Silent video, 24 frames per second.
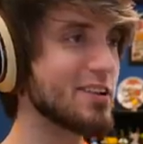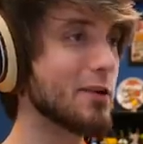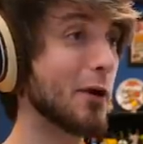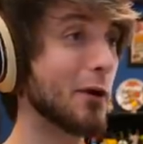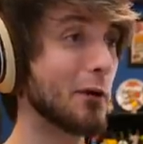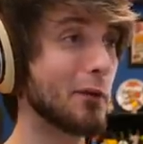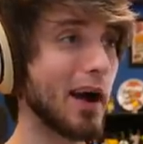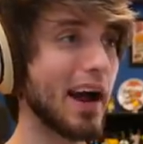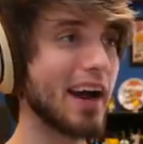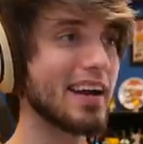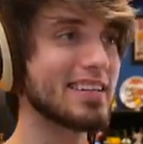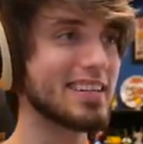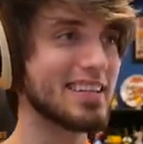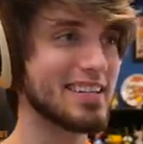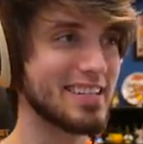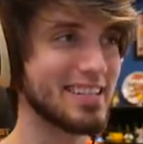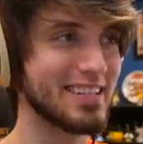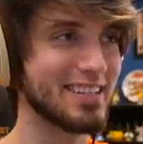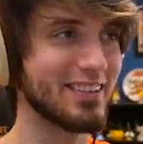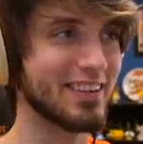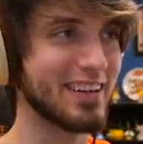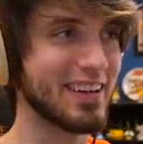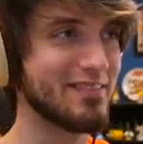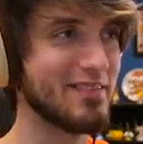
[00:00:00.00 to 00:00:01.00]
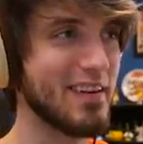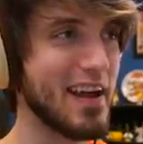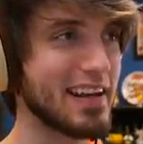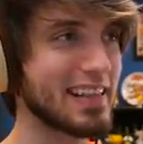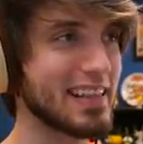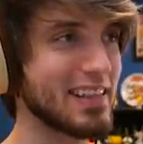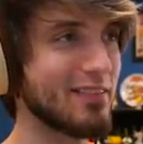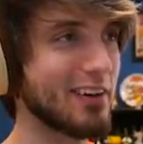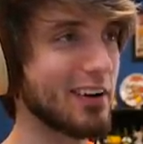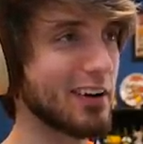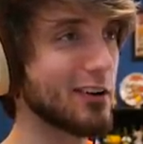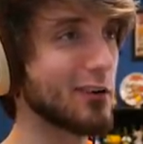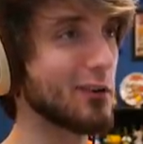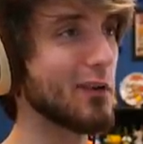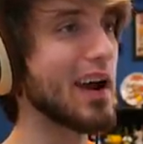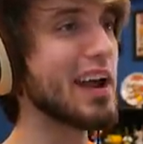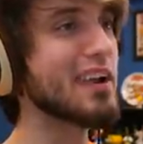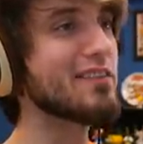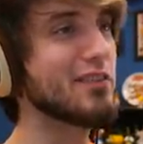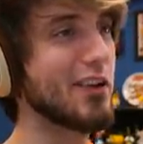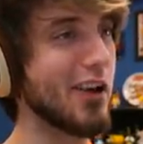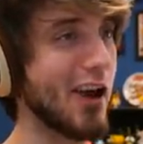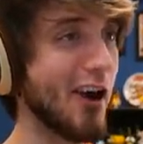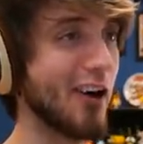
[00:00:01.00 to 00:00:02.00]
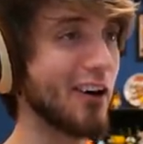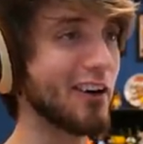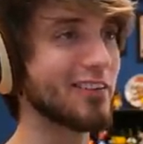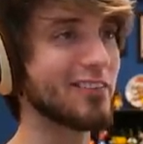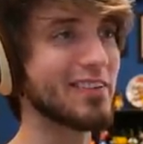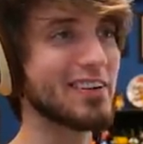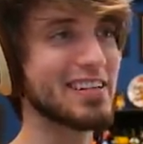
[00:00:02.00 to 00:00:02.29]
New Horizons, you can make them a graveyard,